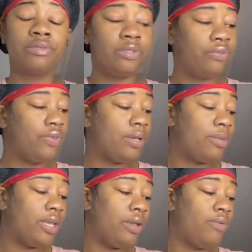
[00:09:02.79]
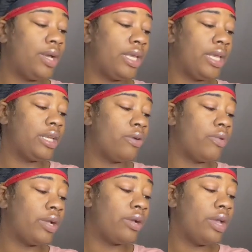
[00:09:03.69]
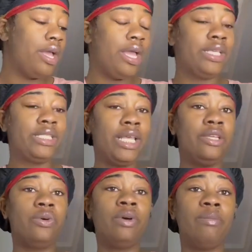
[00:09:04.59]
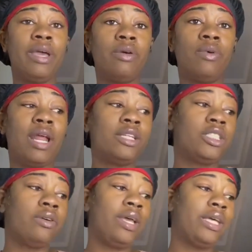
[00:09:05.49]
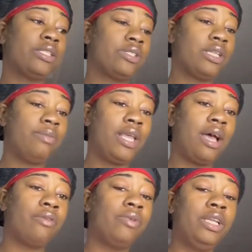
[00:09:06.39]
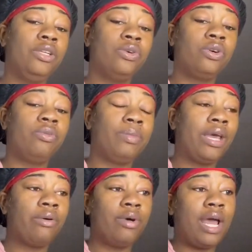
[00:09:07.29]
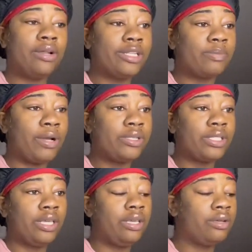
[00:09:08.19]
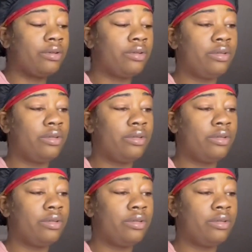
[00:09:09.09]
You feel me? It wasn't nowhere. It's they doing better without your ass. So some of y'all really doing better without this person here.